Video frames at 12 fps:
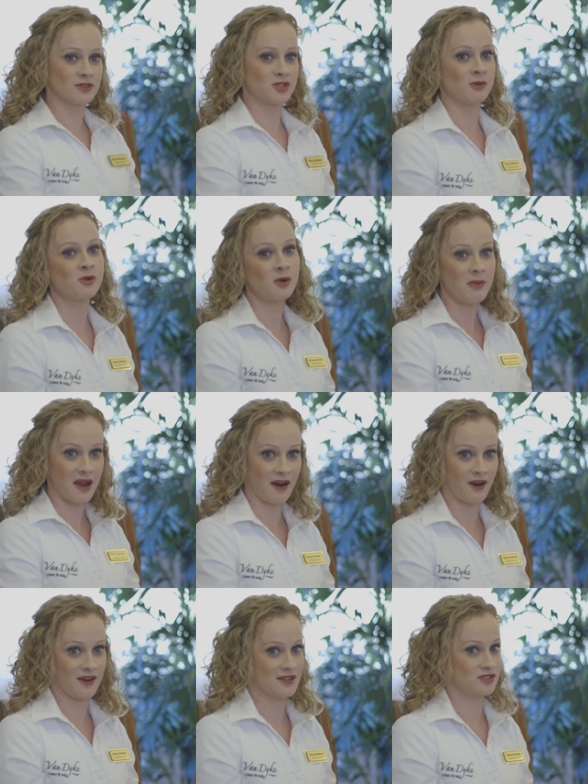Dermal
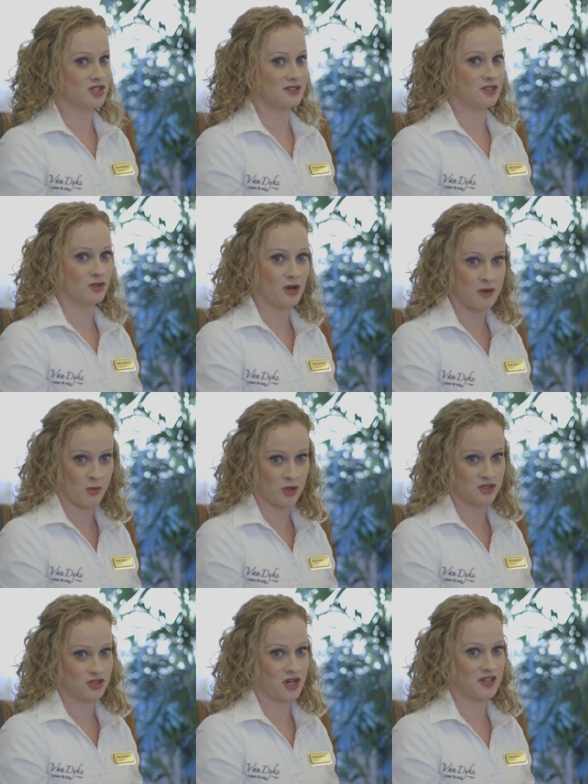Repair is just a great
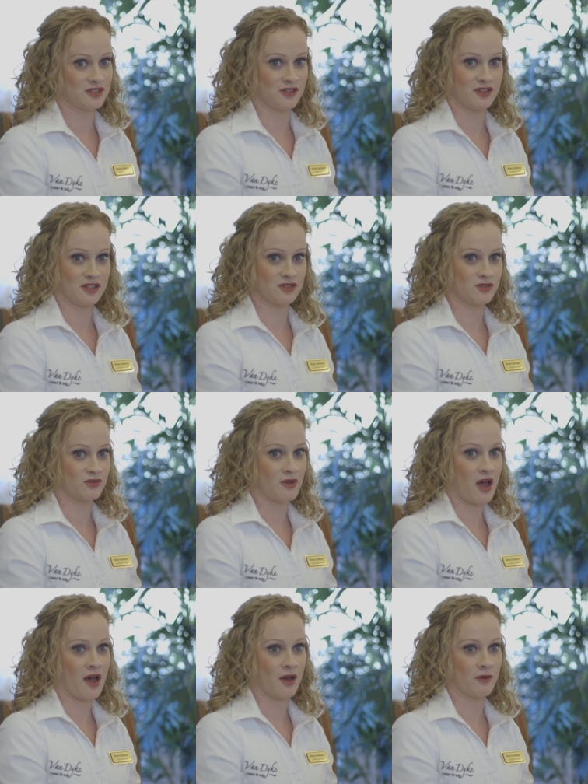moisturizer that's,
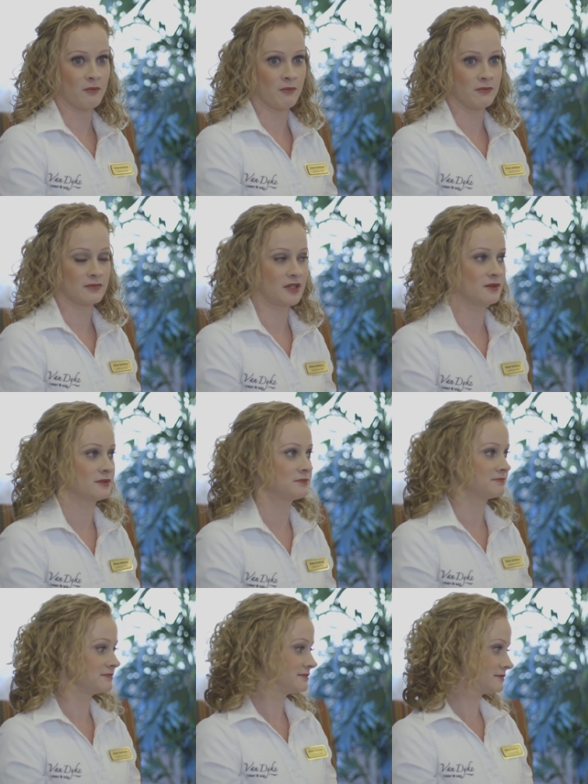um, no.
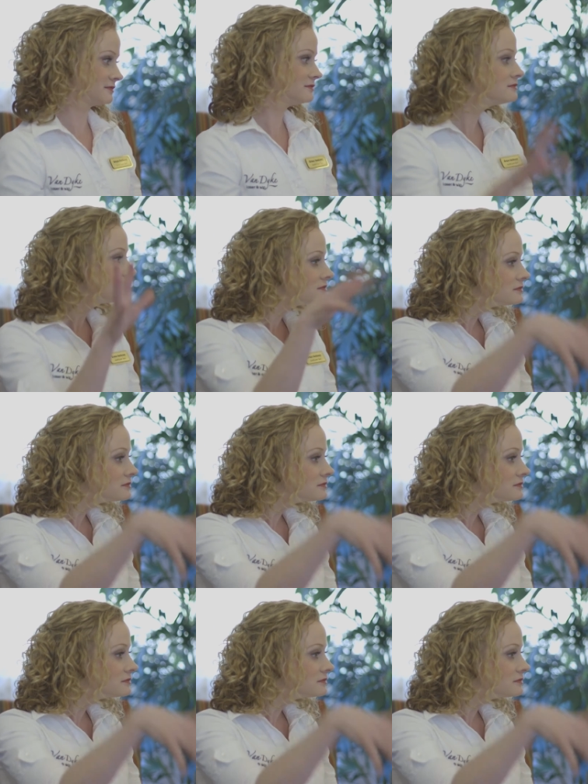Hmm?